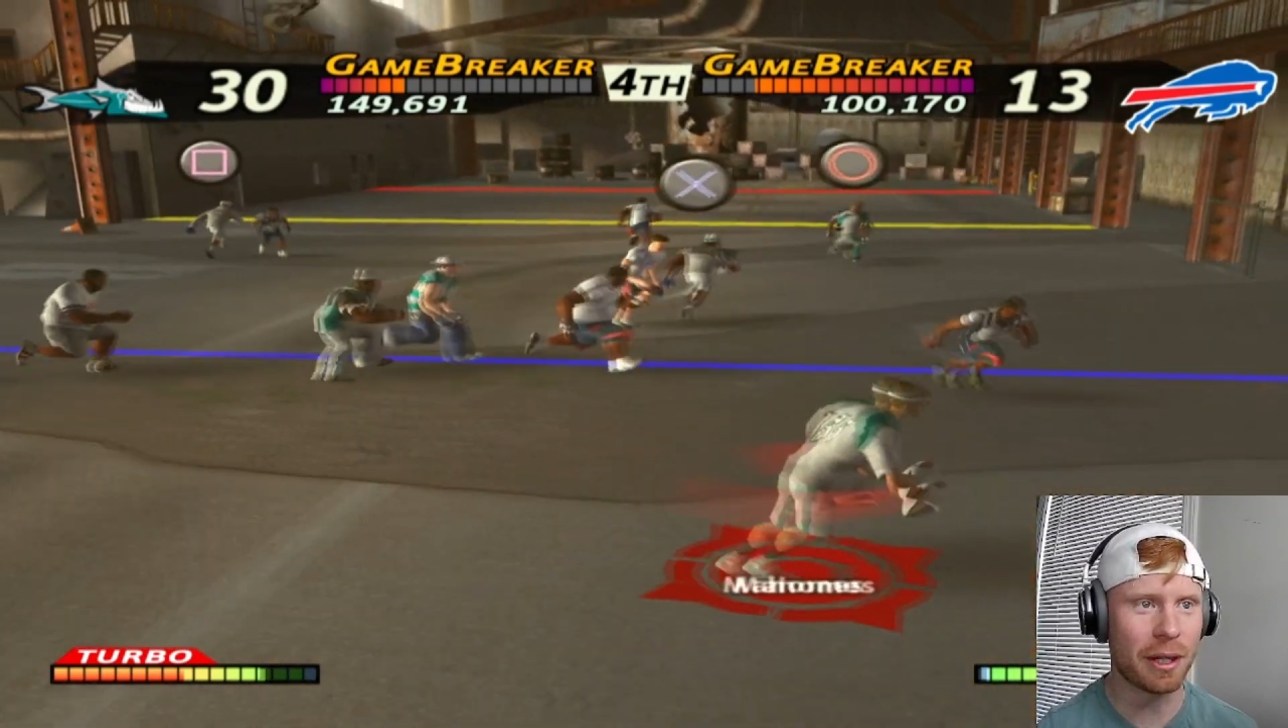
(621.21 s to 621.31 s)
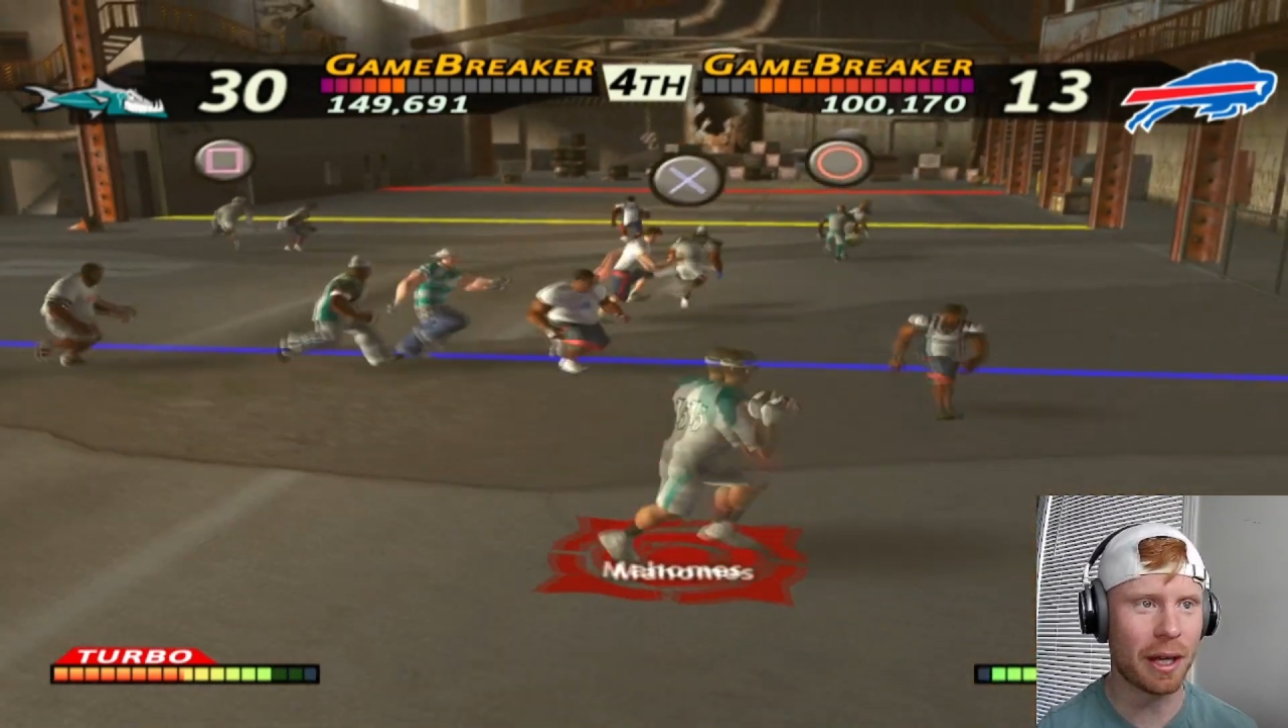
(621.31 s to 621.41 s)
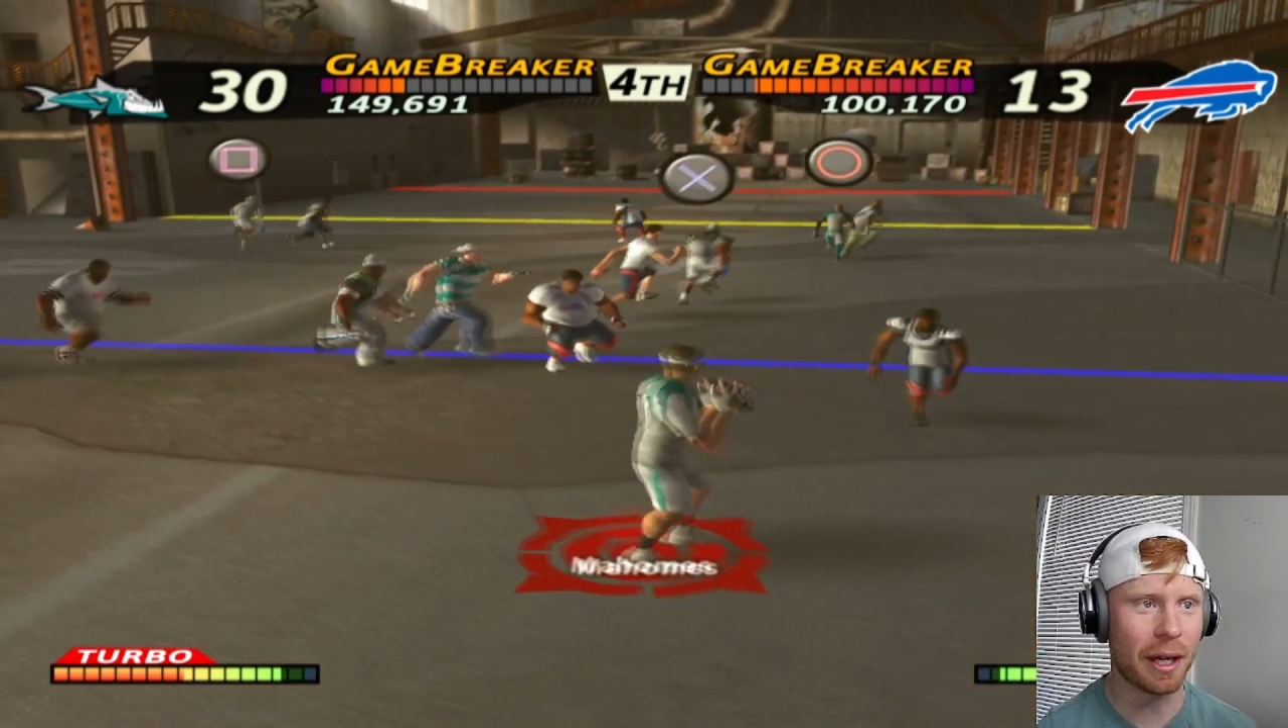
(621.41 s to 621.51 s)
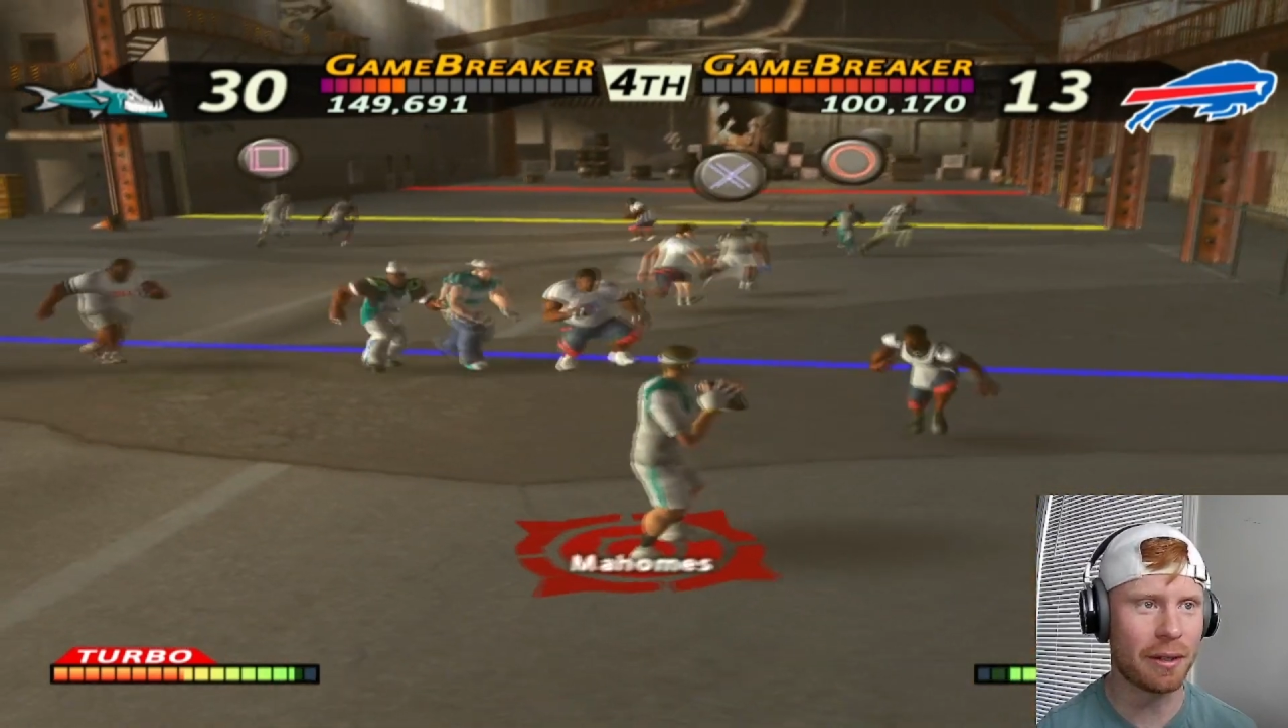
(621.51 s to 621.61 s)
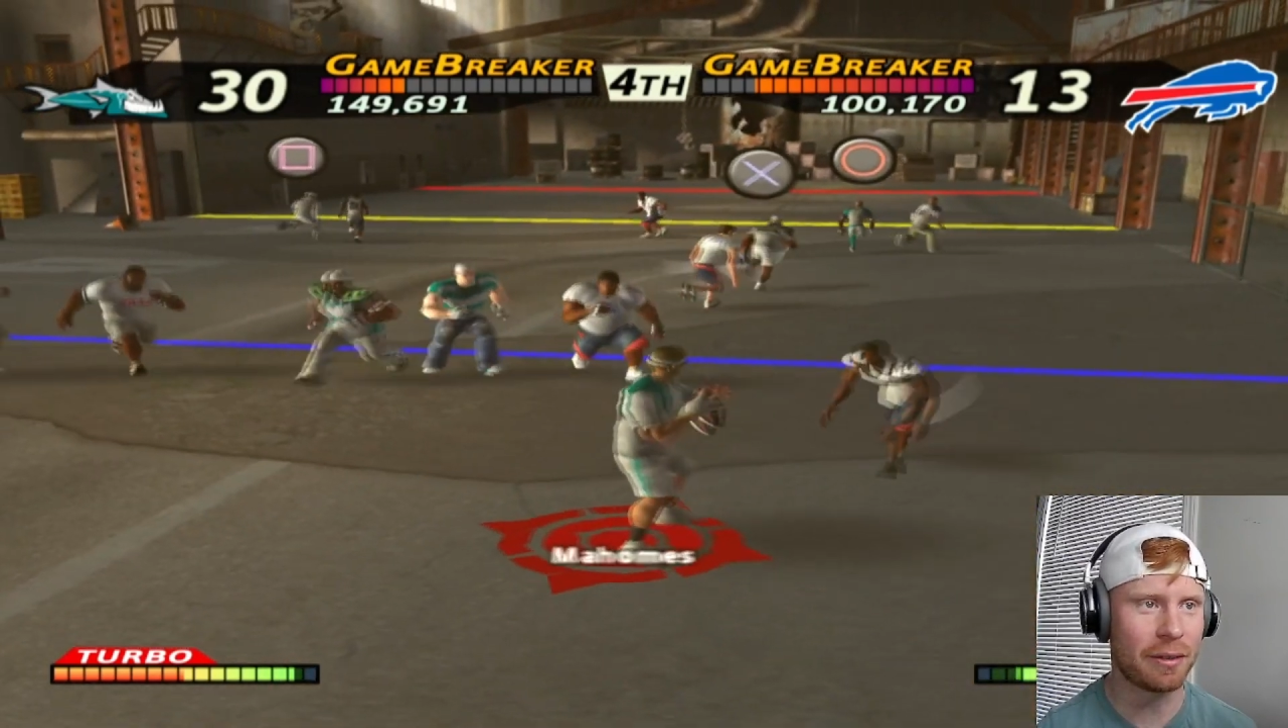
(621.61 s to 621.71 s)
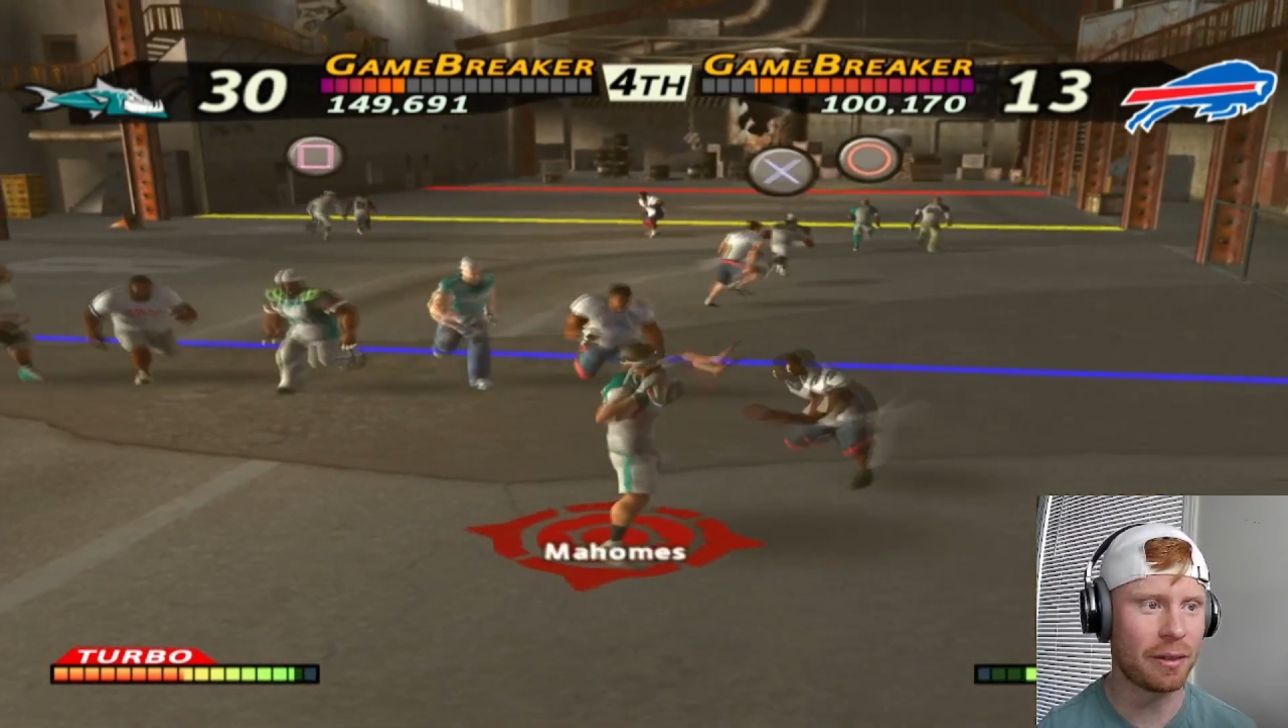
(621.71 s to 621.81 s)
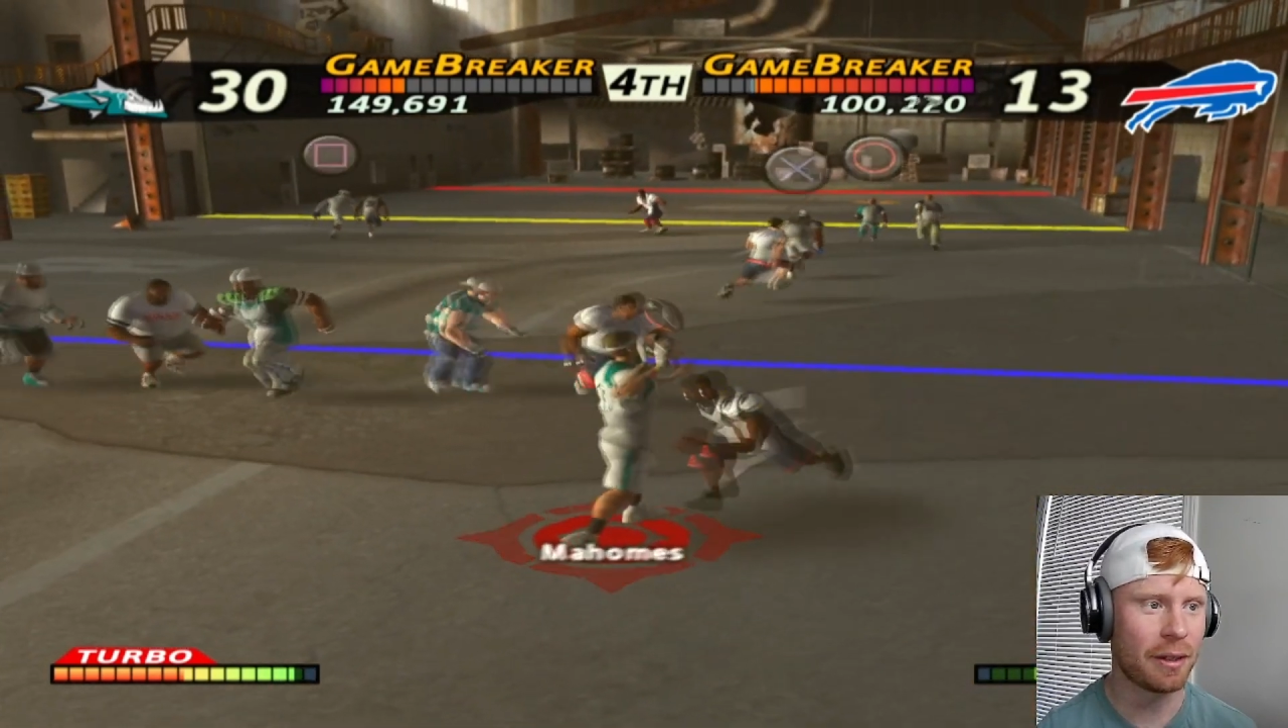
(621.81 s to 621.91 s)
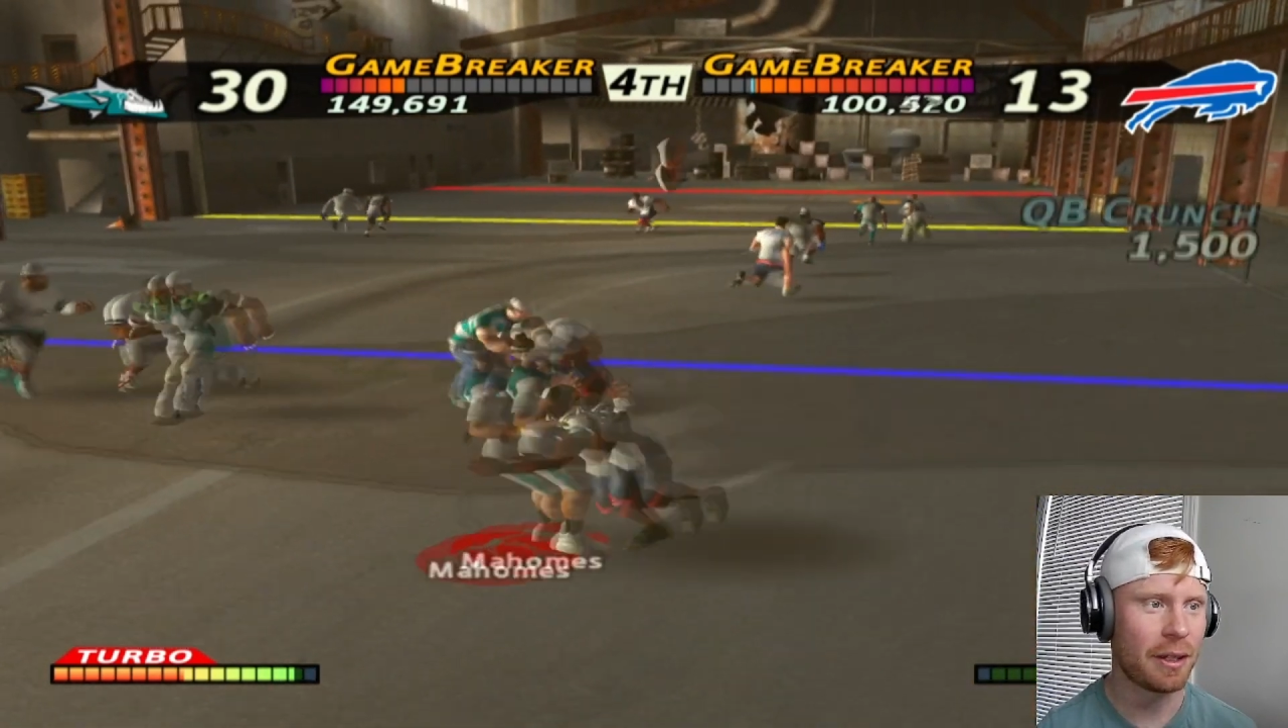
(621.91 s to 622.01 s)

this.